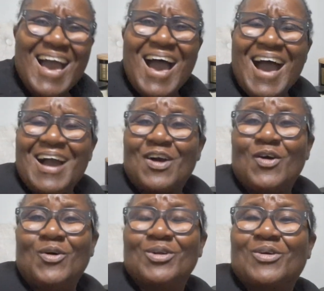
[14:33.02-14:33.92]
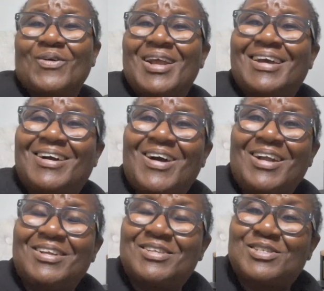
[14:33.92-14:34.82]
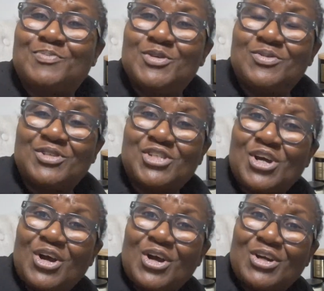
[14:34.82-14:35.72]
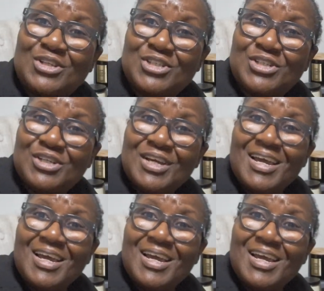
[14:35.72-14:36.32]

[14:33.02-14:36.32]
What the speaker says: I go on the credit card and dispute the charge.